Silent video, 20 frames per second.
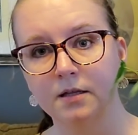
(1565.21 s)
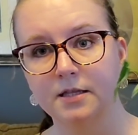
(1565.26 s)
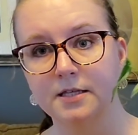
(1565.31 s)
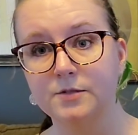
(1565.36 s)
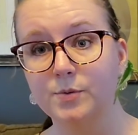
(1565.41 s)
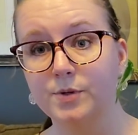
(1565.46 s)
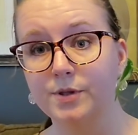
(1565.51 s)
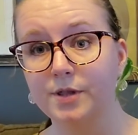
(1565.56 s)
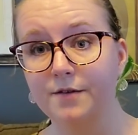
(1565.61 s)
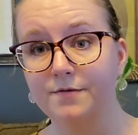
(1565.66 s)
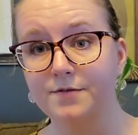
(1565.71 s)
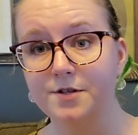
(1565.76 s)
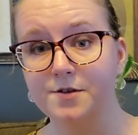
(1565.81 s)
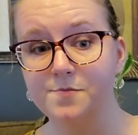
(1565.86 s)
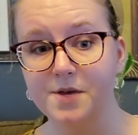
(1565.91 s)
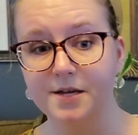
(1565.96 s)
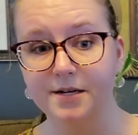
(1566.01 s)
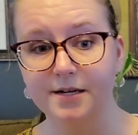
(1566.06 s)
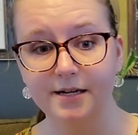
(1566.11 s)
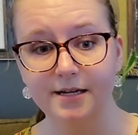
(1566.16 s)
This one loves
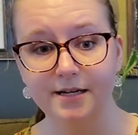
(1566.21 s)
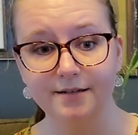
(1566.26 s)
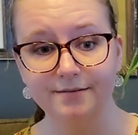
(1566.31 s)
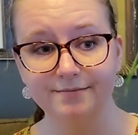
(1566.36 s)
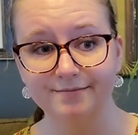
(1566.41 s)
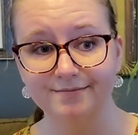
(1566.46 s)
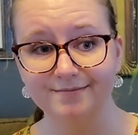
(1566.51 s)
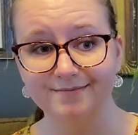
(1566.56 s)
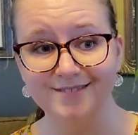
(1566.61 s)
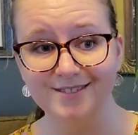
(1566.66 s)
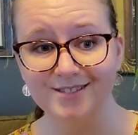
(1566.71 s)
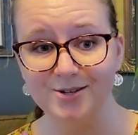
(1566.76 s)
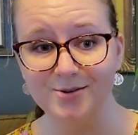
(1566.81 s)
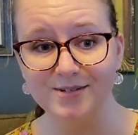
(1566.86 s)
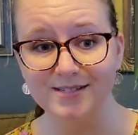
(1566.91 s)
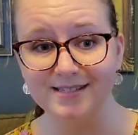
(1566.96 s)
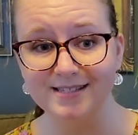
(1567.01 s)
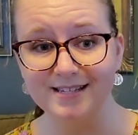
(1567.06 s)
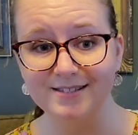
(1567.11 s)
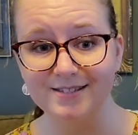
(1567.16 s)
humidity, so
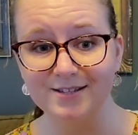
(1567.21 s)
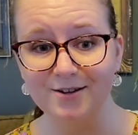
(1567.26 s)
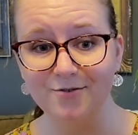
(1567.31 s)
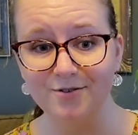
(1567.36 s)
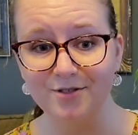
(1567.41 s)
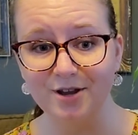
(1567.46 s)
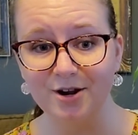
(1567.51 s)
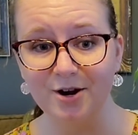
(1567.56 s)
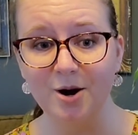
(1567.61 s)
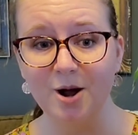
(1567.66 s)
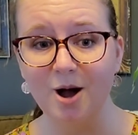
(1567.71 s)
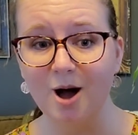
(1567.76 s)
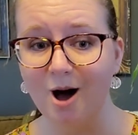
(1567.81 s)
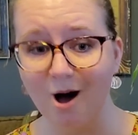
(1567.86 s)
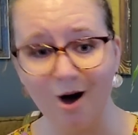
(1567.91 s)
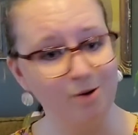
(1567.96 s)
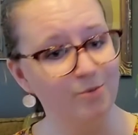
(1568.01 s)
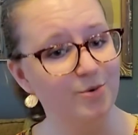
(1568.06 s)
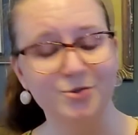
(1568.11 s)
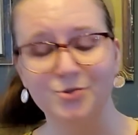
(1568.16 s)
it sits over there
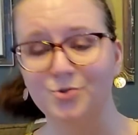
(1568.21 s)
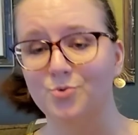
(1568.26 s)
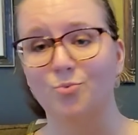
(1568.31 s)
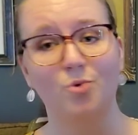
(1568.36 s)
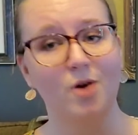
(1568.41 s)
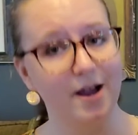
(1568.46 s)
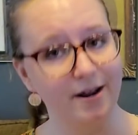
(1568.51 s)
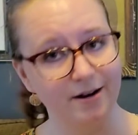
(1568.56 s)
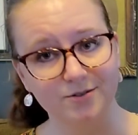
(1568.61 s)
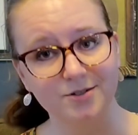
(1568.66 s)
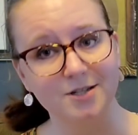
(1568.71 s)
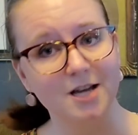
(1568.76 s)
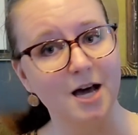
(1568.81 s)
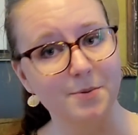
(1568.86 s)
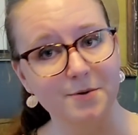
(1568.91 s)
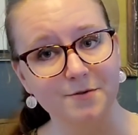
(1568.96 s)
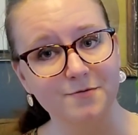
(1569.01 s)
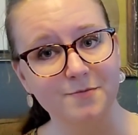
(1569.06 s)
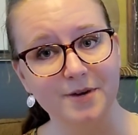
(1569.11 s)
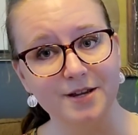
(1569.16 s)
almost right on
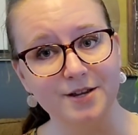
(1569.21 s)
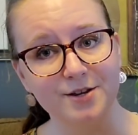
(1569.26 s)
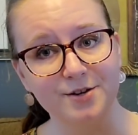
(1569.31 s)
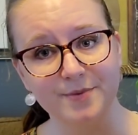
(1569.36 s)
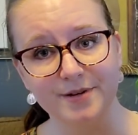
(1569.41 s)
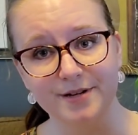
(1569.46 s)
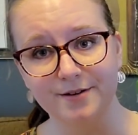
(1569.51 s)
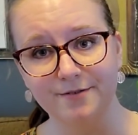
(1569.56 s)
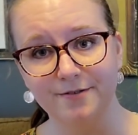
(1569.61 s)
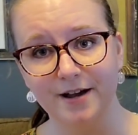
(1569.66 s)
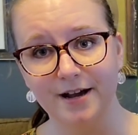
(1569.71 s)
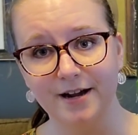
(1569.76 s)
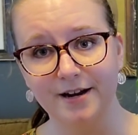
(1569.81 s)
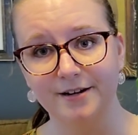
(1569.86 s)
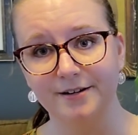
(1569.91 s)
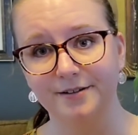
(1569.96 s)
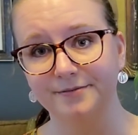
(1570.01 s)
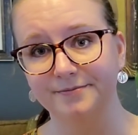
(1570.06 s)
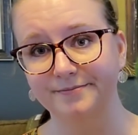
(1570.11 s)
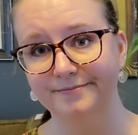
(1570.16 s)
top of my
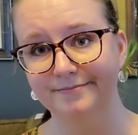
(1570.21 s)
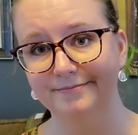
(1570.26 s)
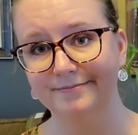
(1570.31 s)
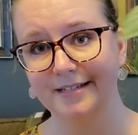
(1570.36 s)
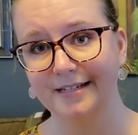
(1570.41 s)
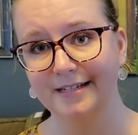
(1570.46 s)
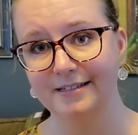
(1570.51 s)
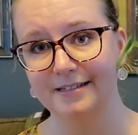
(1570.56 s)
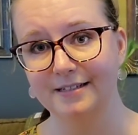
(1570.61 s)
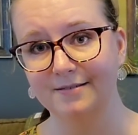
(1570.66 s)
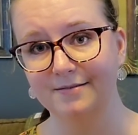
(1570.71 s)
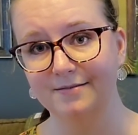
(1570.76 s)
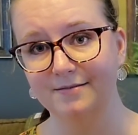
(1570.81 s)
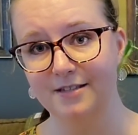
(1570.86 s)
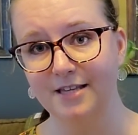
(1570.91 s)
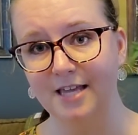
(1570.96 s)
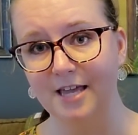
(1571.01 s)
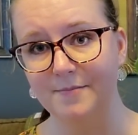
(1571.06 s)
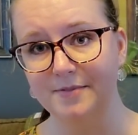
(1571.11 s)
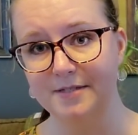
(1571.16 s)
humidifier, and it
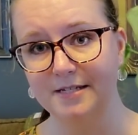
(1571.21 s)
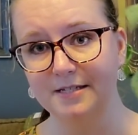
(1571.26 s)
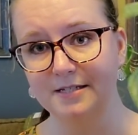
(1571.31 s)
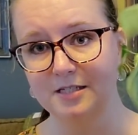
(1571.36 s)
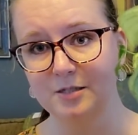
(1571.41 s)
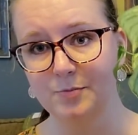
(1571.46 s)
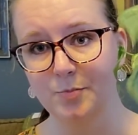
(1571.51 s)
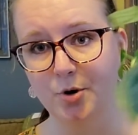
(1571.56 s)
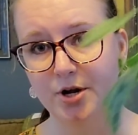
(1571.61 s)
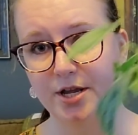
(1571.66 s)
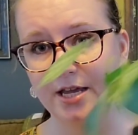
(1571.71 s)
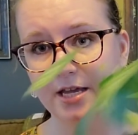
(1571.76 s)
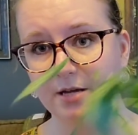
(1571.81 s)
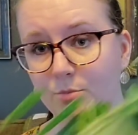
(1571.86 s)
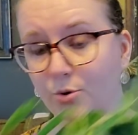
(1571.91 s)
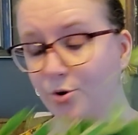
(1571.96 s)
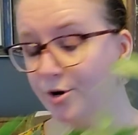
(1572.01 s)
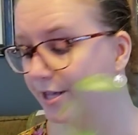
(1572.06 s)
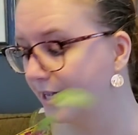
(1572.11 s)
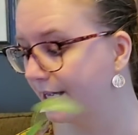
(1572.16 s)
keeps it springy
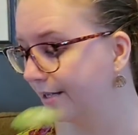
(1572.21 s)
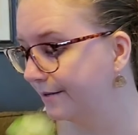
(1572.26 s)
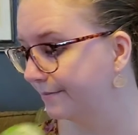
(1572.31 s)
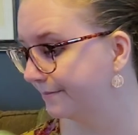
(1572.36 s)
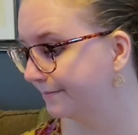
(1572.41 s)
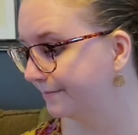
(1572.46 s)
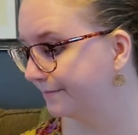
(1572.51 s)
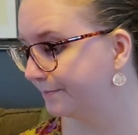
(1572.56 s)
and boingy.